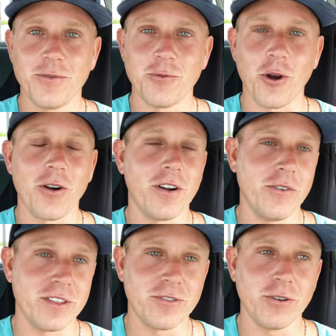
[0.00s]
We're all
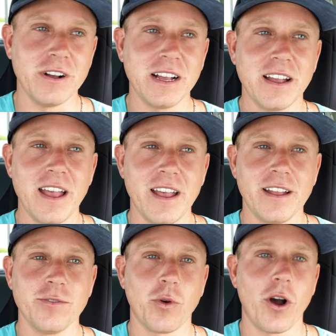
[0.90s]
going through it,
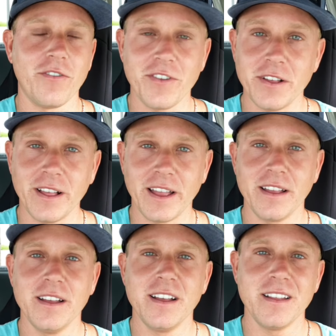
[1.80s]
and we're all feeling
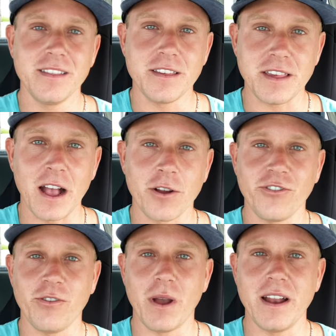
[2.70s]
this
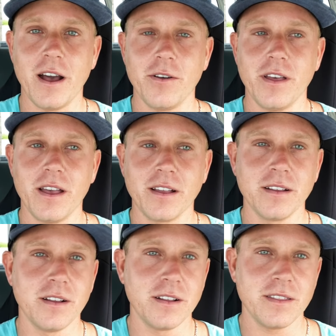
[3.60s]
energy right now that
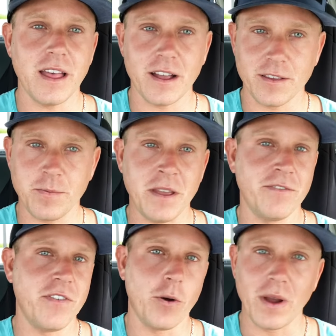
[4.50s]
is being
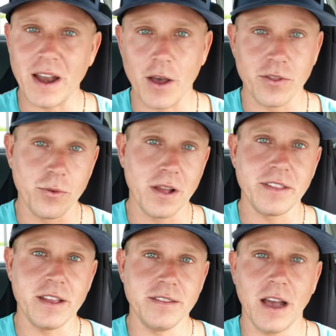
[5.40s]
felt right now throughout the
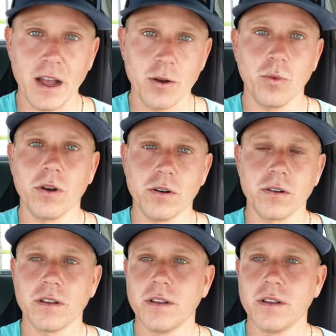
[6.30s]
entire world.